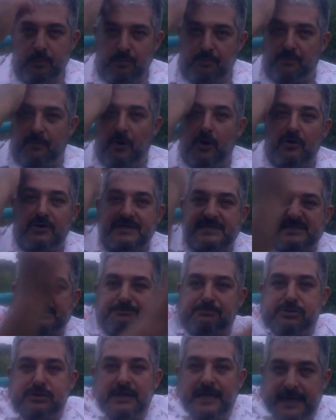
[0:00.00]
Boeing's
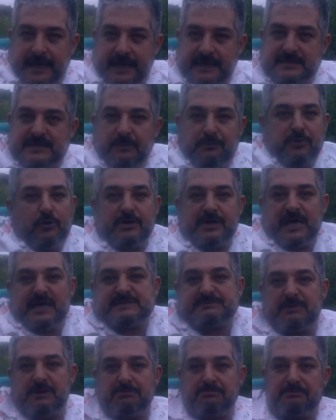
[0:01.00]
plane, the Boeing
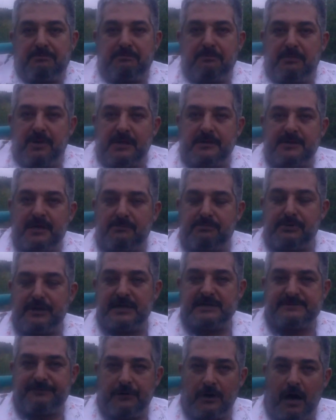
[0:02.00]
has been building
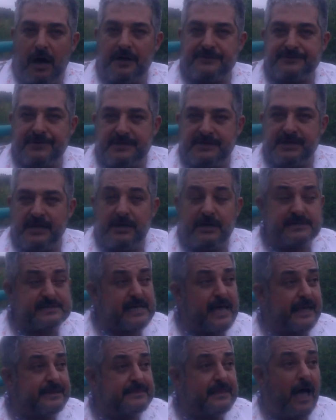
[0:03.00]
planes for 100 years,
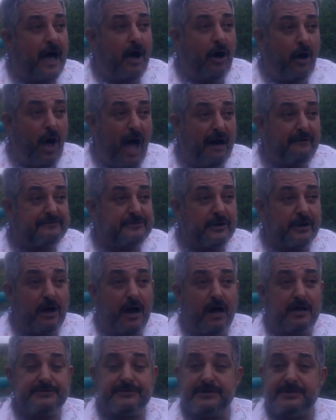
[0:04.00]
and now after
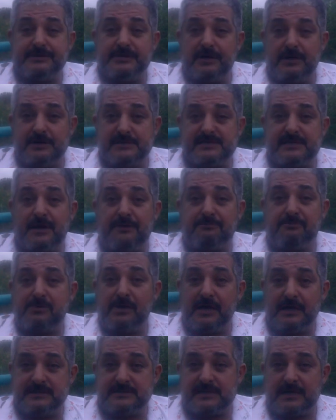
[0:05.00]
100 years, their
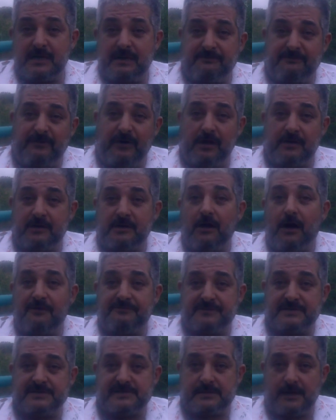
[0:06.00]
planes keep falling
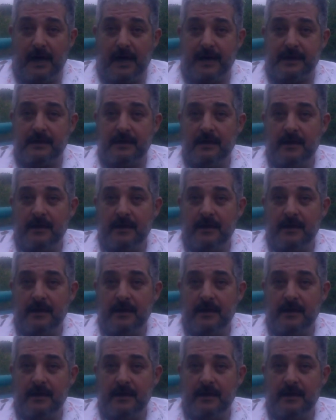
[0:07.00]
off the sky.